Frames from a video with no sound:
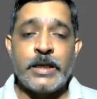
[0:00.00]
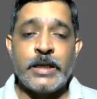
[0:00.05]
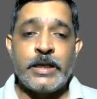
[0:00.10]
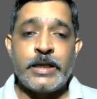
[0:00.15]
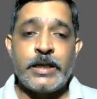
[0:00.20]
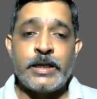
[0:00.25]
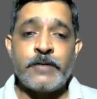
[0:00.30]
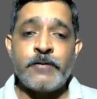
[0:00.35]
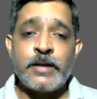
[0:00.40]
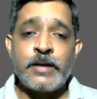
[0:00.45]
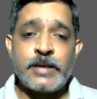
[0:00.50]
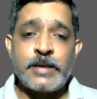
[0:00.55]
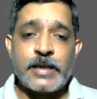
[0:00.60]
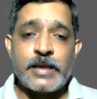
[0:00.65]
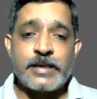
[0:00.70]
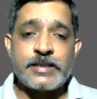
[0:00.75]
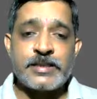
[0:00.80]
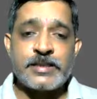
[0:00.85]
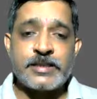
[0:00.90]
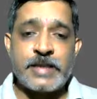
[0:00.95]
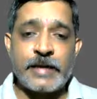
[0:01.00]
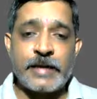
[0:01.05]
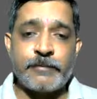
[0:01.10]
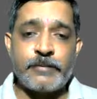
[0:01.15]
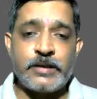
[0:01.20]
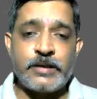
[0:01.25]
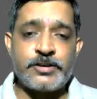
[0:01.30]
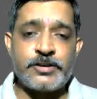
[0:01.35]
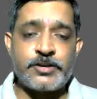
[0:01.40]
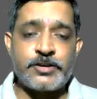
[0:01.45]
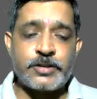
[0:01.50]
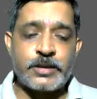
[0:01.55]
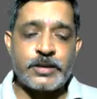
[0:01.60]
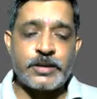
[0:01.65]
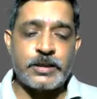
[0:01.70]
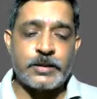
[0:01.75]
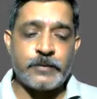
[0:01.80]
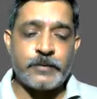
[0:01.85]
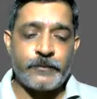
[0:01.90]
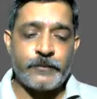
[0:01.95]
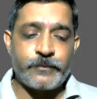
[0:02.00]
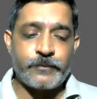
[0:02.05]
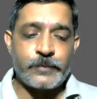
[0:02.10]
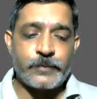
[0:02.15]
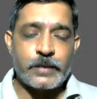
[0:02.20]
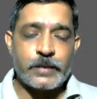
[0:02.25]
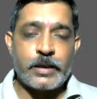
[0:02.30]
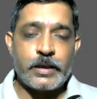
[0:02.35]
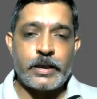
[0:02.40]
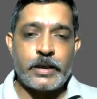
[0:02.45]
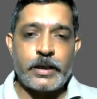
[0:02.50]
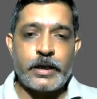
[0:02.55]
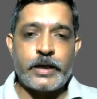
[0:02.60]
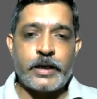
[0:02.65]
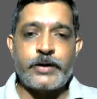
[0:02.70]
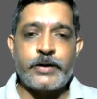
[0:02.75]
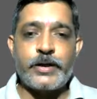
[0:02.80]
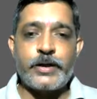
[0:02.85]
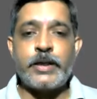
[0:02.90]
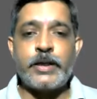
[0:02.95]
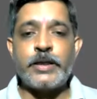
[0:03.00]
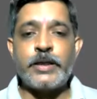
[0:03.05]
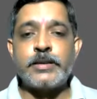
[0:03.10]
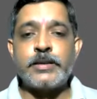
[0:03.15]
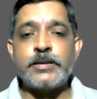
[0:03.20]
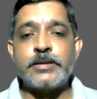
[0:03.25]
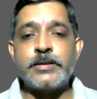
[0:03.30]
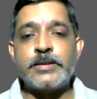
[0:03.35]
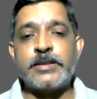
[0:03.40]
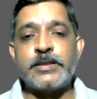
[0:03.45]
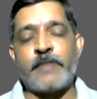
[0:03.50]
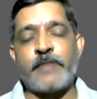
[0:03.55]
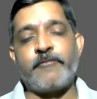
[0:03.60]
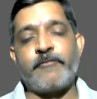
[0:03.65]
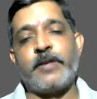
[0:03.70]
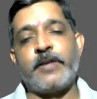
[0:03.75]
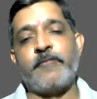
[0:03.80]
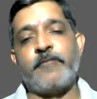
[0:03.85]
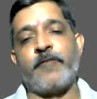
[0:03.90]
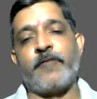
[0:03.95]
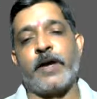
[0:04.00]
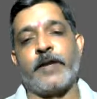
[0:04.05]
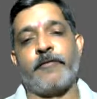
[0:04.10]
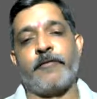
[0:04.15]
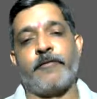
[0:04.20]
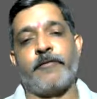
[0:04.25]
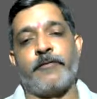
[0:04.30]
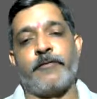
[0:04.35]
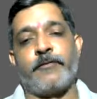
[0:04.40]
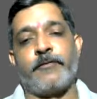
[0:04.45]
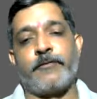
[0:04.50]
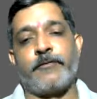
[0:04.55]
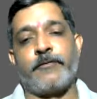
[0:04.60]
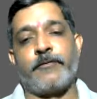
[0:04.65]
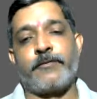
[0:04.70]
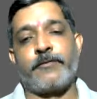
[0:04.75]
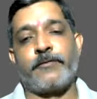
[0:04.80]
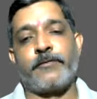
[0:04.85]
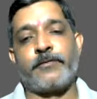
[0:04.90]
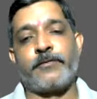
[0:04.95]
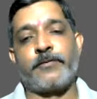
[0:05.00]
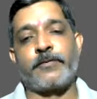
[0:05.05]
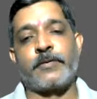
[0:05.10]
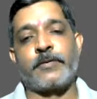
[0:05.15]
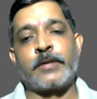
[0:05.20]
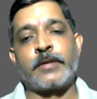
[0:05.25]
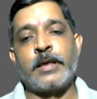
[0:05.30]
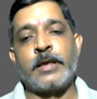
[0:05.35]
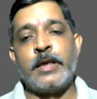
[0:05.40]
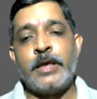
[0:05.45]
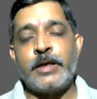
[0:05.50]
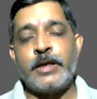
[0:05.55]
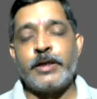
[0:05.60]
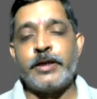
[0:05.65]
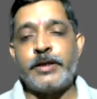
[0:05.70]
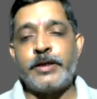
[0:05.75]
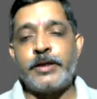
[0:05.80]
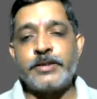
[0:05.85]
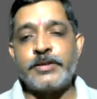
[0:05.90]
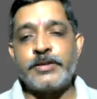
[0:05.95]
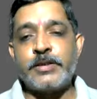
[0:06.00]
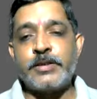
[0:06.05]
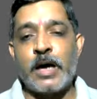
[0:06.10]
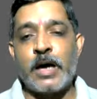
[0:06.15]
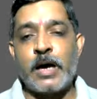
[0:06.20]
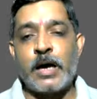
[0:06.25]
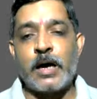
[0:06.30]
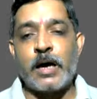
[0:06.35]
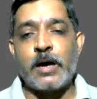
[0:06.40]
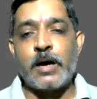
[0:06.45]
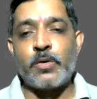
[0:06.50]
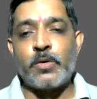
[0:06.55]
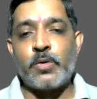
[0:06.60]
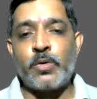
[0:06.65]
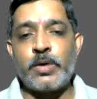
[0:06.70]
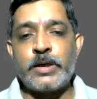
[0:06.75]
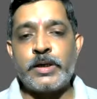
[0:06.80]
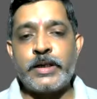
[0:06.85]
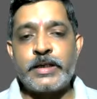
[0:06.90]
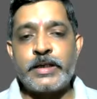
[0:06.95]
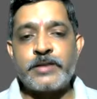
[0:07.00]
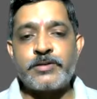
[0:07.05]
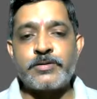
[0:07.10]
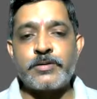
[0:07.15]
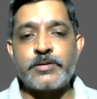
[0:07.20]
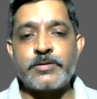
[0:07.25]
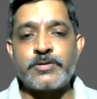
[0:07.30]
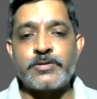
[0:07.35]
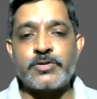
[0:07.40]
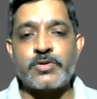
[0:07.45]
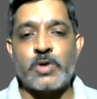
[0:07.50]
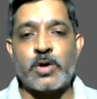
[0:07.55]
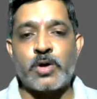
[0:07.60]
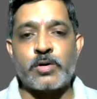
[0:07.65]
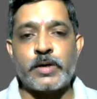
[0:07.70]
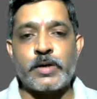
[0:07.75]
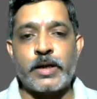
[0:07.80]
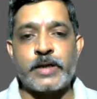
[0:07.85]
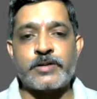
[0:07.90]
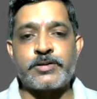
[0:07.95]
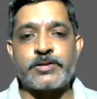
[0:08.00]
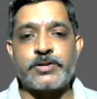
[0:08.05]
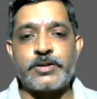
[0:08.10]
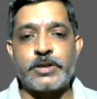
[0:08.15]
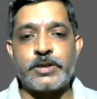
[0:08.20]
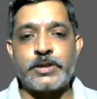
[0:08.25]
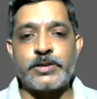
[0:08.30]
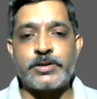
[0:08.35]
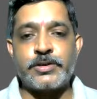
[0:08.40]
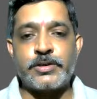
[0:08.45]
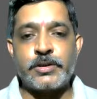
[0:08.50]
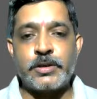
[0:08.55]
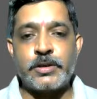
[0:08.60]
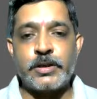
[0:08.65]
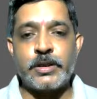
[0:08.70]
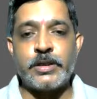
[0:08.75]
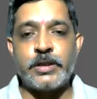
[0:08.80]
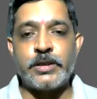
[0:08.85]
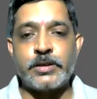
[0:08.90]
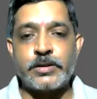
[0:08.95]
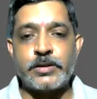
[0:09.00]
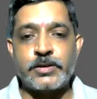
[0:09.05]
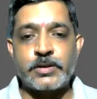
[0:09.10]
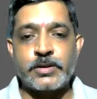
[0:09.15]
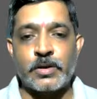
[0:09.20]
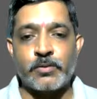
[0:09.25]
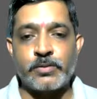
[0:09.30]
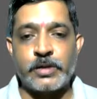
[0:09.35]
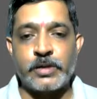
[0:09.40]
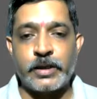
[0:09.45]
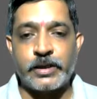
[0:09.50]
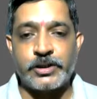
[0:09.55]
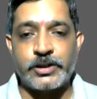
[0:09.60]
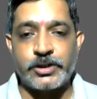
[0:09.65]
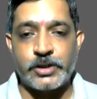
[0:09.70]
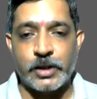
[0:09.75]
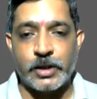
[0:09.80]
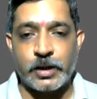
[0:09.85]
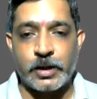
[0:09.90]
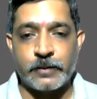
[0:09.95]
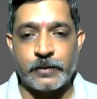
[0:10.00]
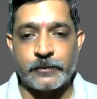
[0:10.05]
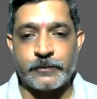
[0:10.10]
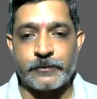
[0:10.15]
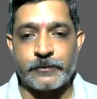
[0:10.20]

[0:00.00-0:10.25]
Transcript: it was established in 1875. It is the oldest stock exchange in South Asia